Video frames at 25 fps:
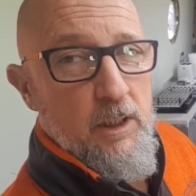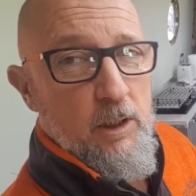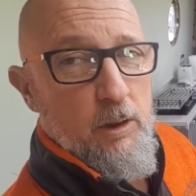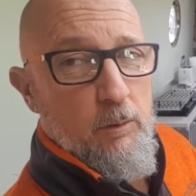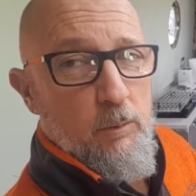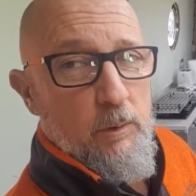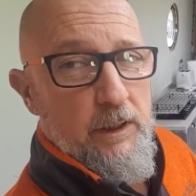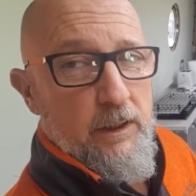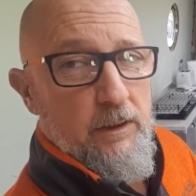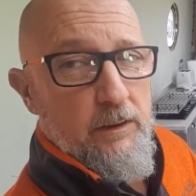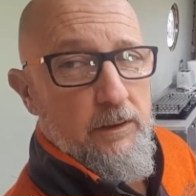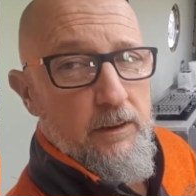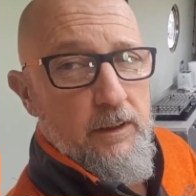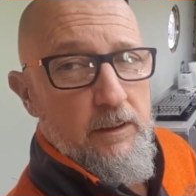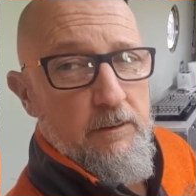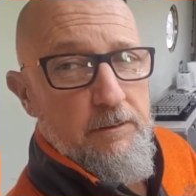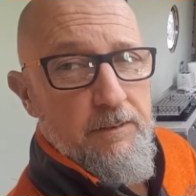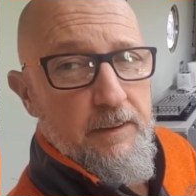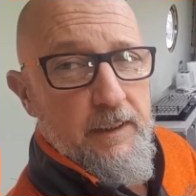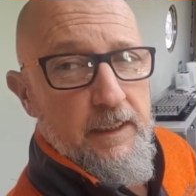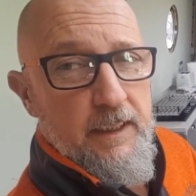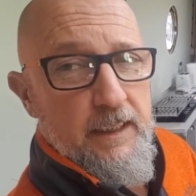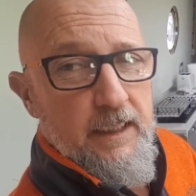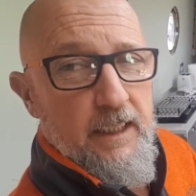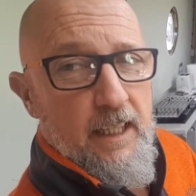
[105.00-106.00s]
We could only
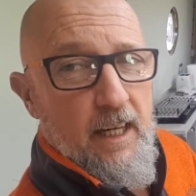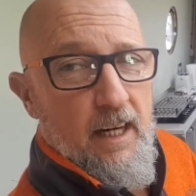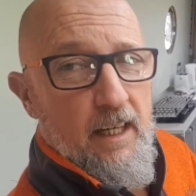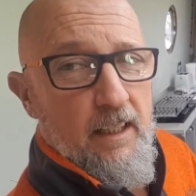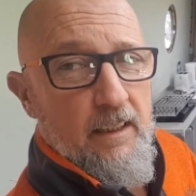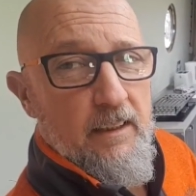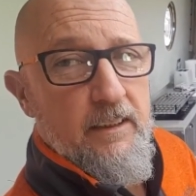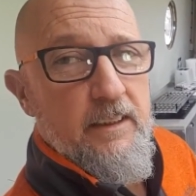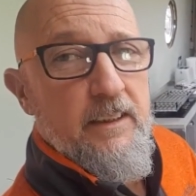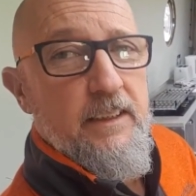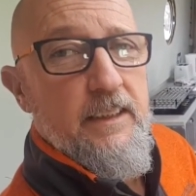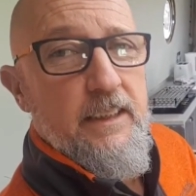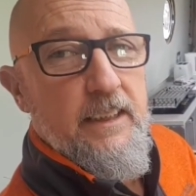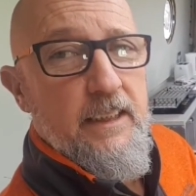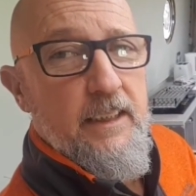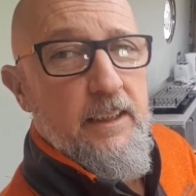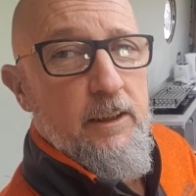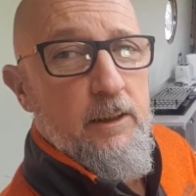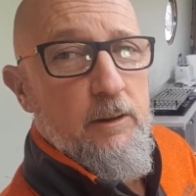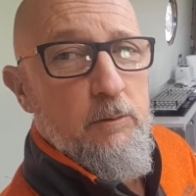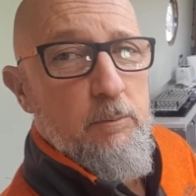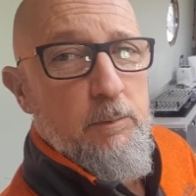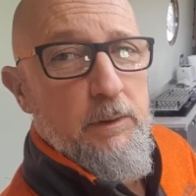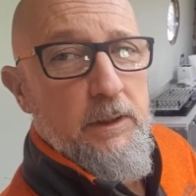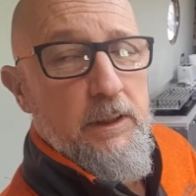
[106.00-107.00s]
fit the island
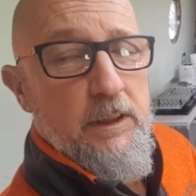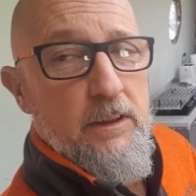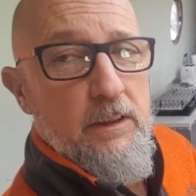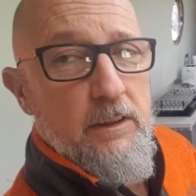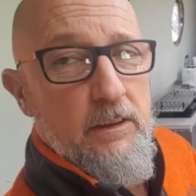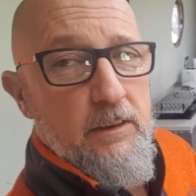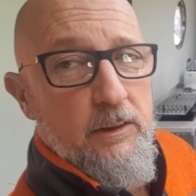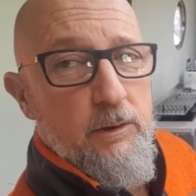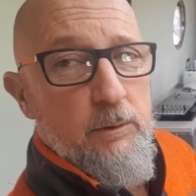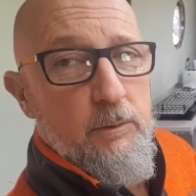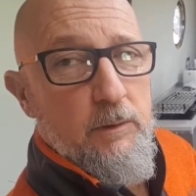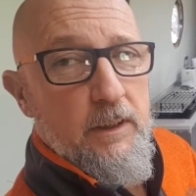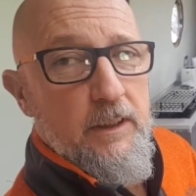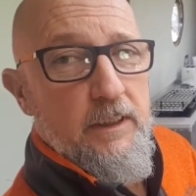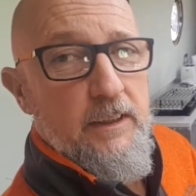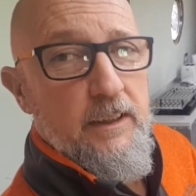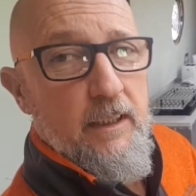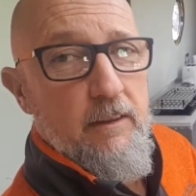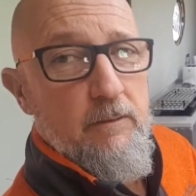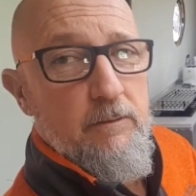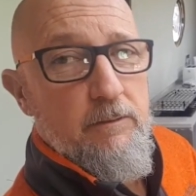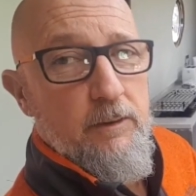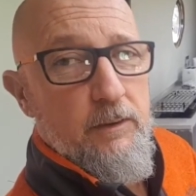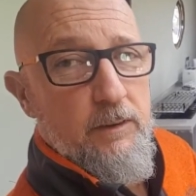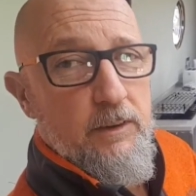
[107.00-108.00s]
in because we're a
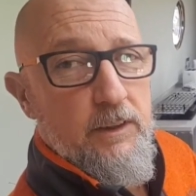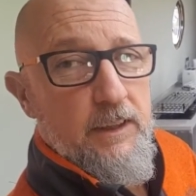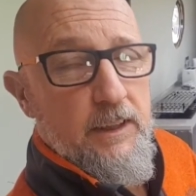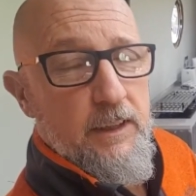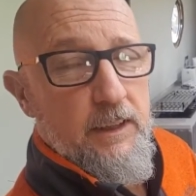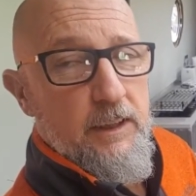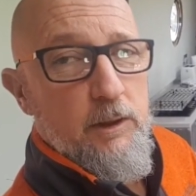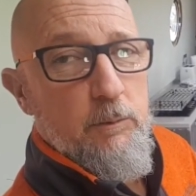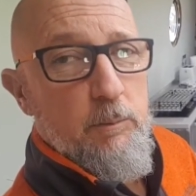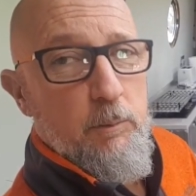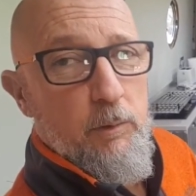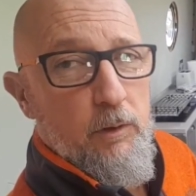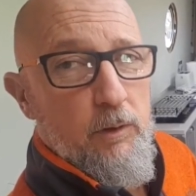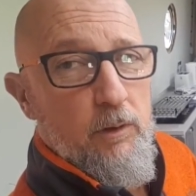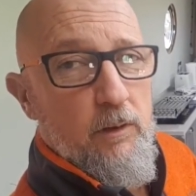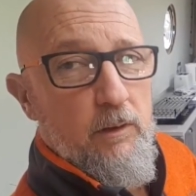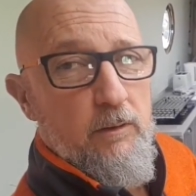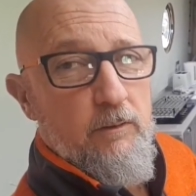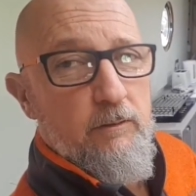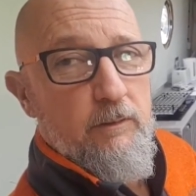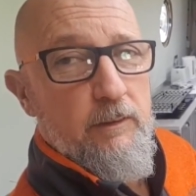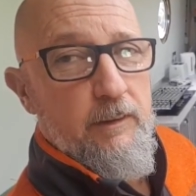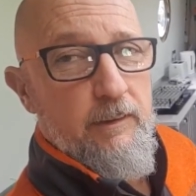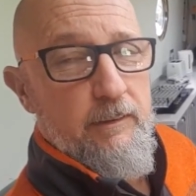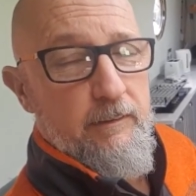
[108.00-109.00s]
10'6"
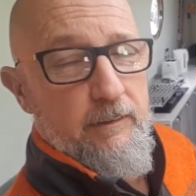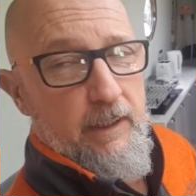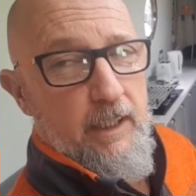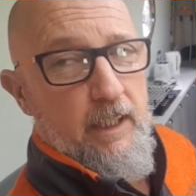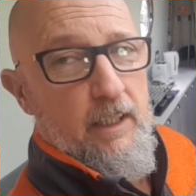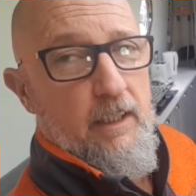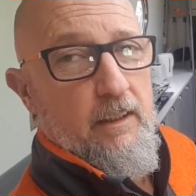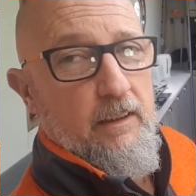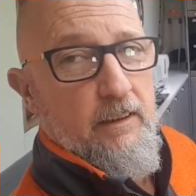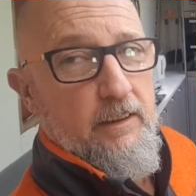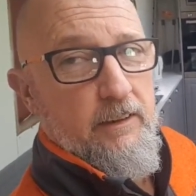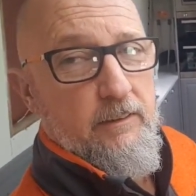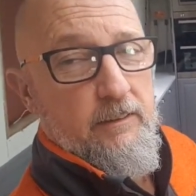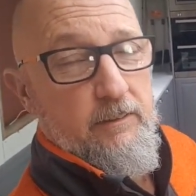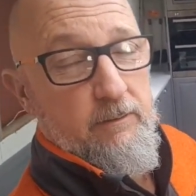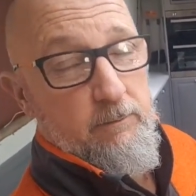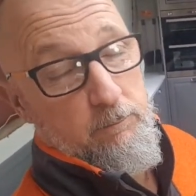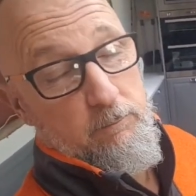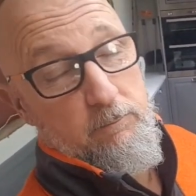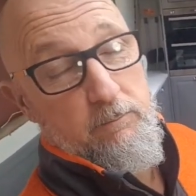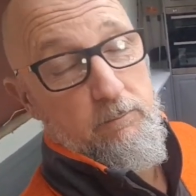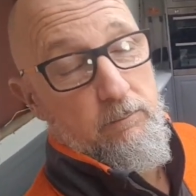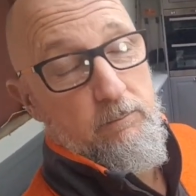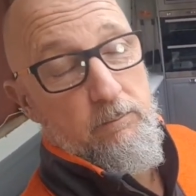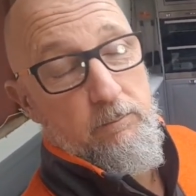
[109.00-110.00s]
boat with regard
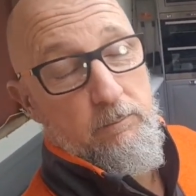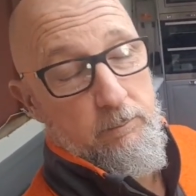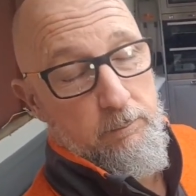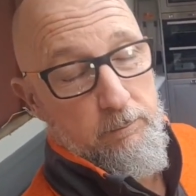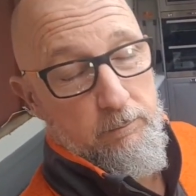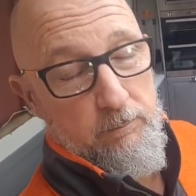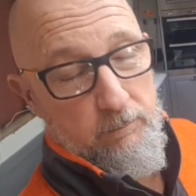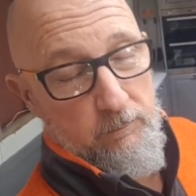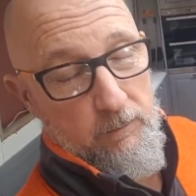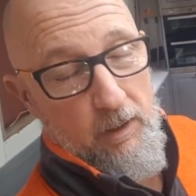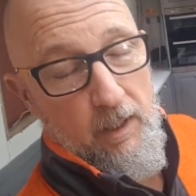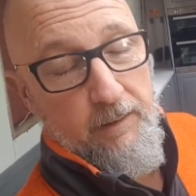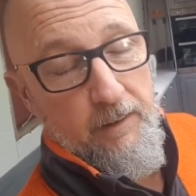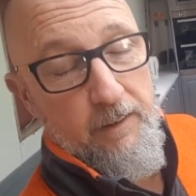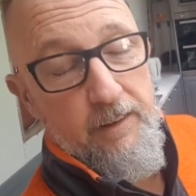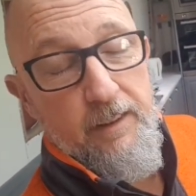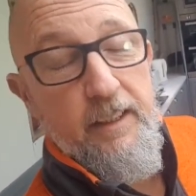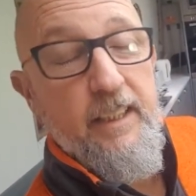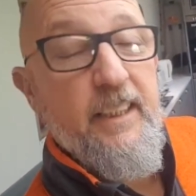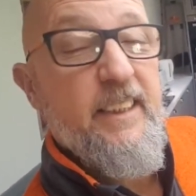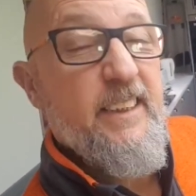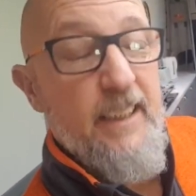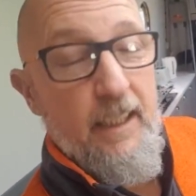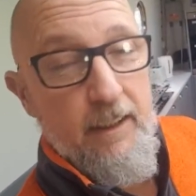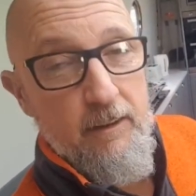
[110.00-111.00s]
rather than
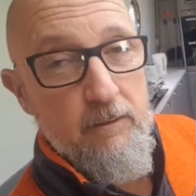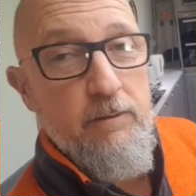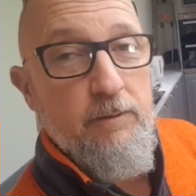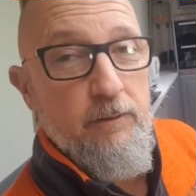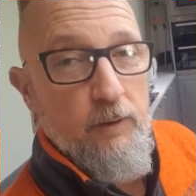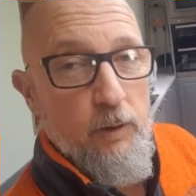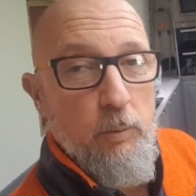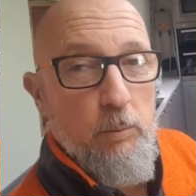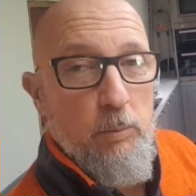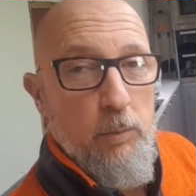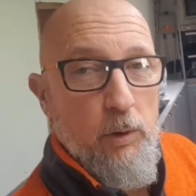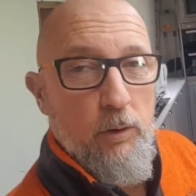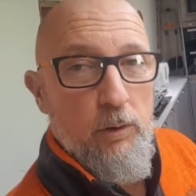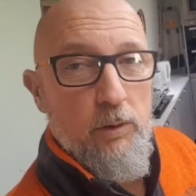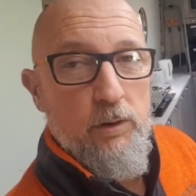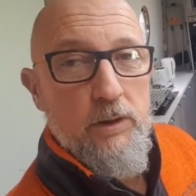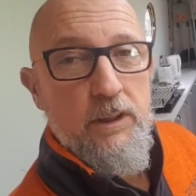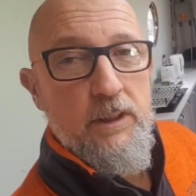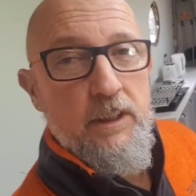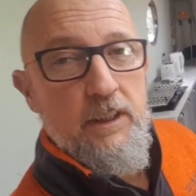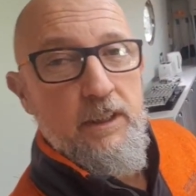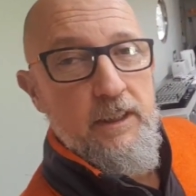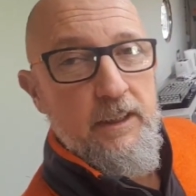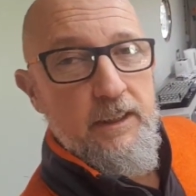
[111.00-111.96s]
a 10-foot boat.